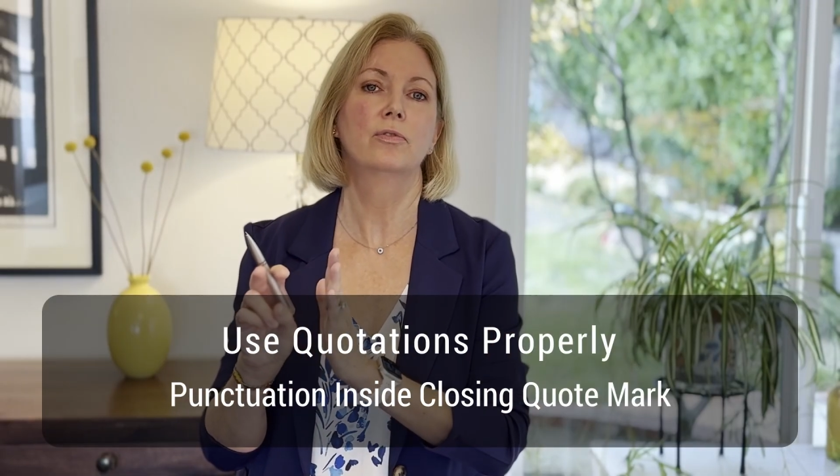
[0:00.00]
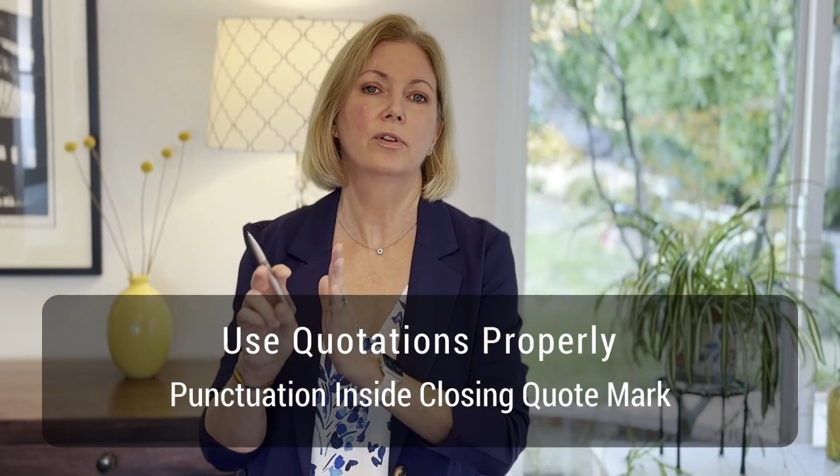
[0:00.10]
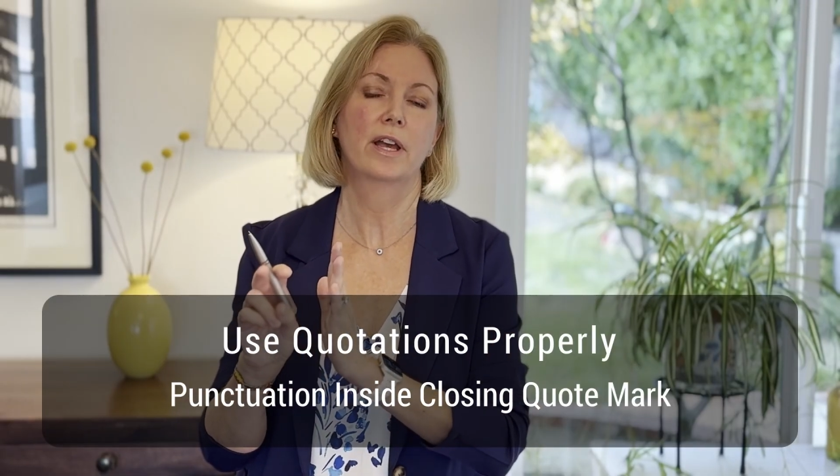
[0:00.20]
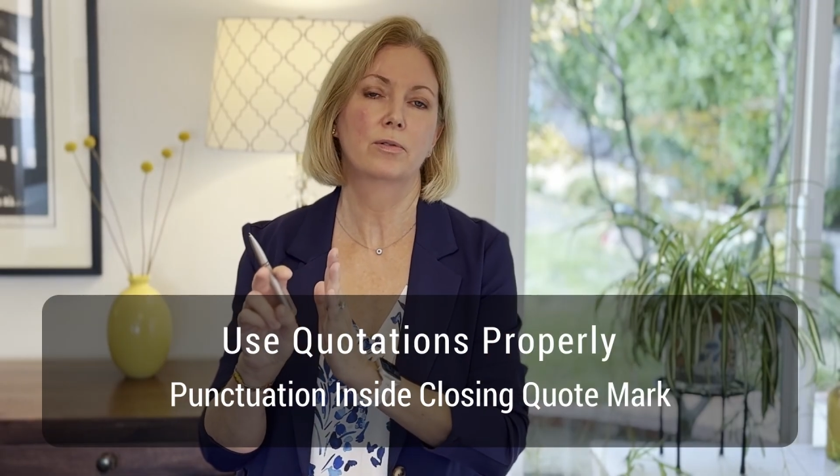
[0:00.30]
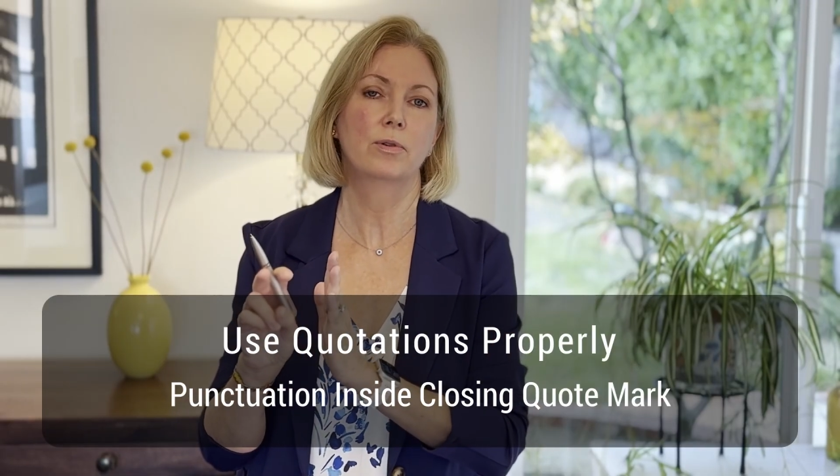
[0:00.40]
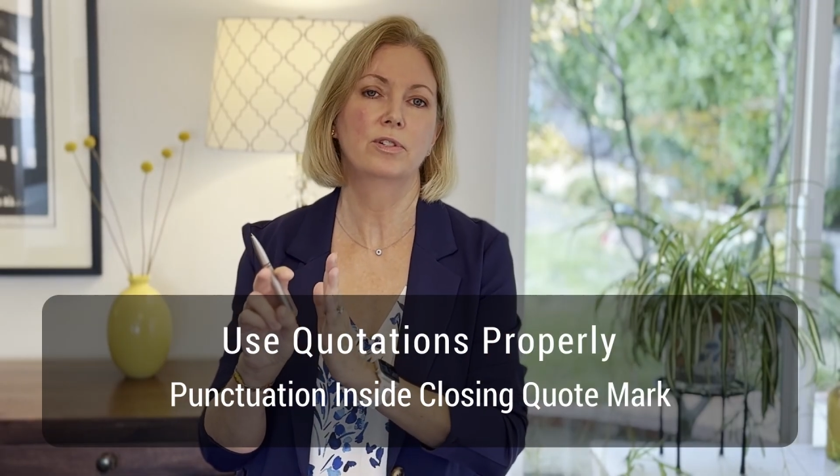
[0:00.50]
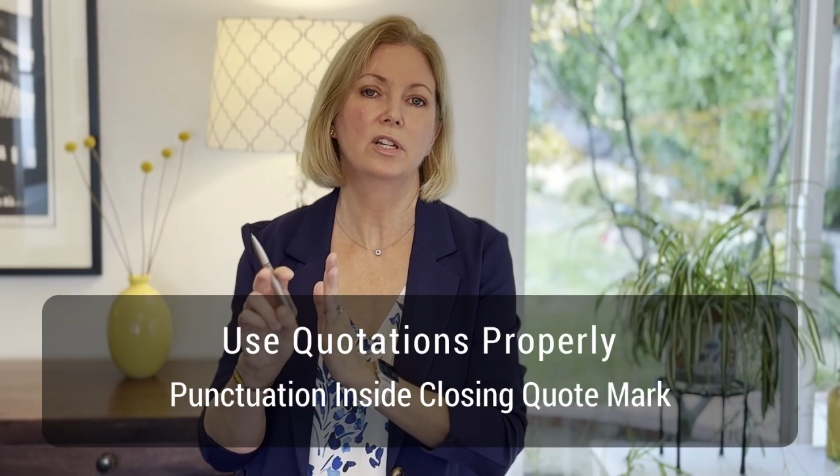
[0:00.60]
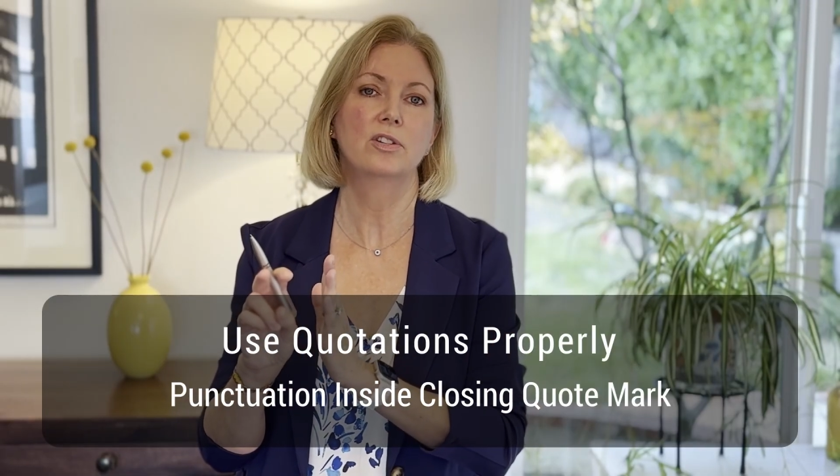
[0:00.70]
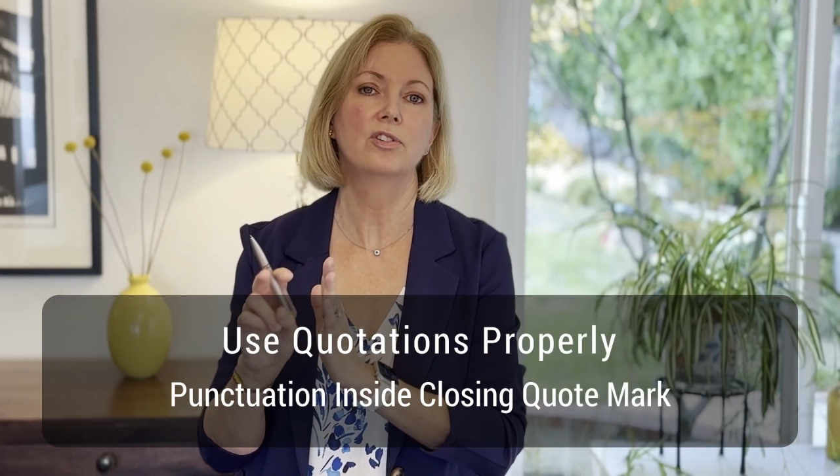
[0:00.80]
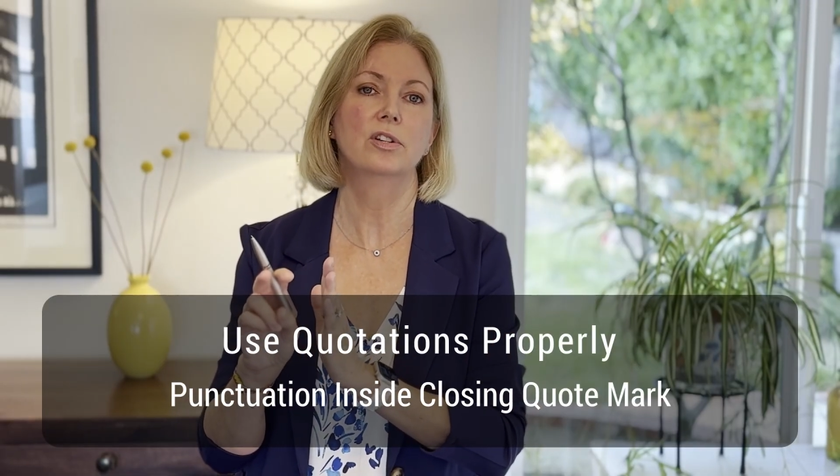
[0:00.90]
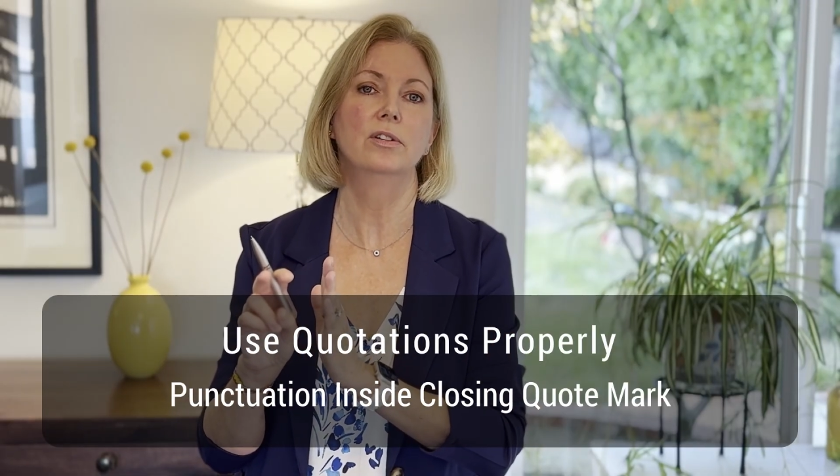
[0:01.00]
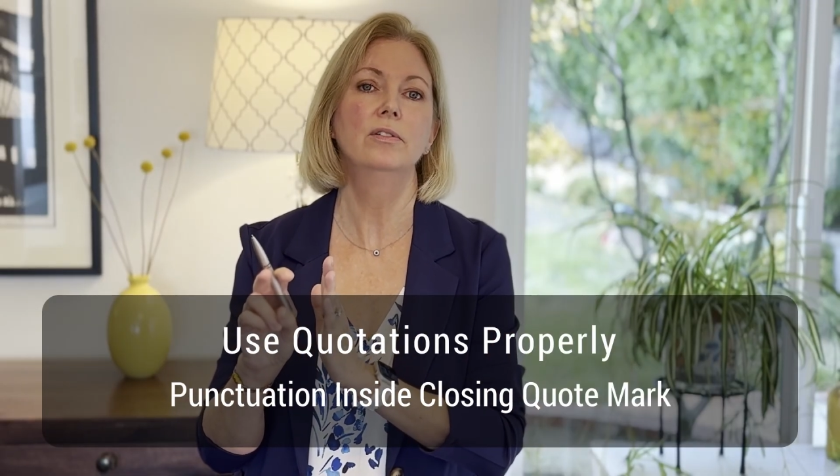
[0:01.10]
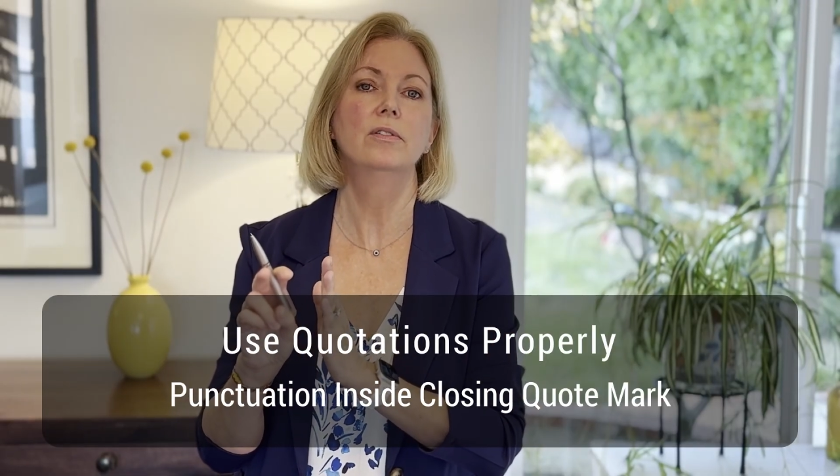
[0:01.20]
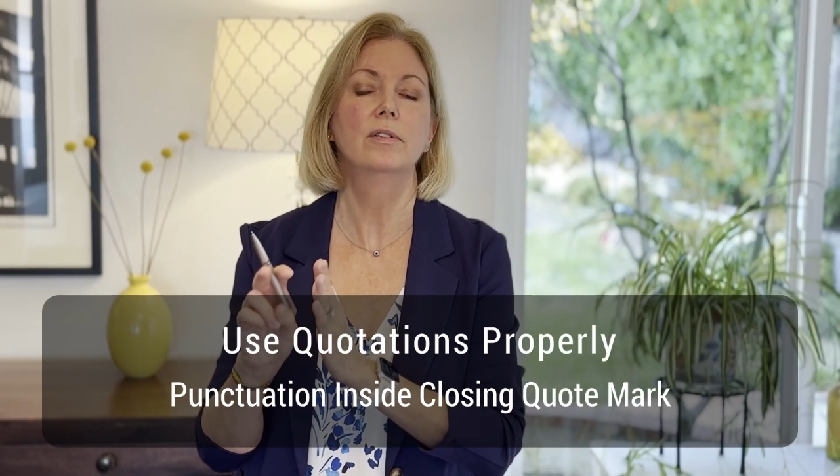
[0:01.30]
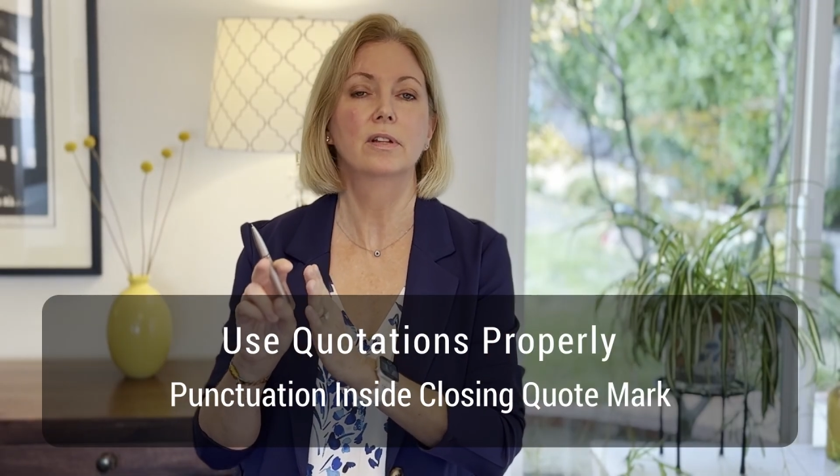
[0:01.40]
for that quotation,